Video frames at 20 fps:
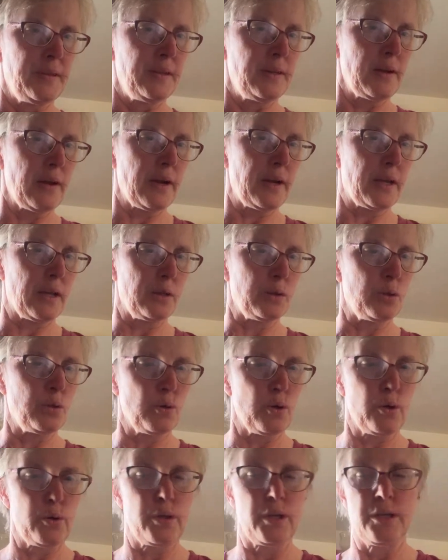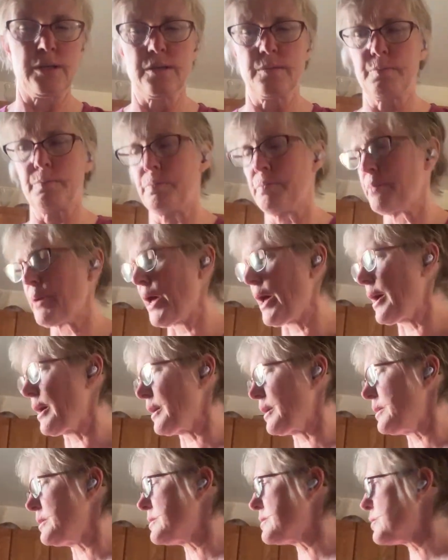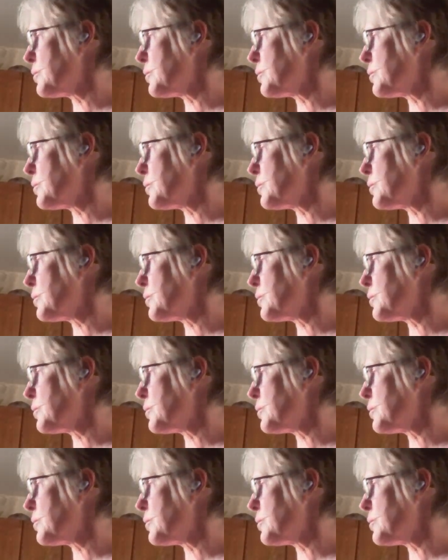I can throw these packets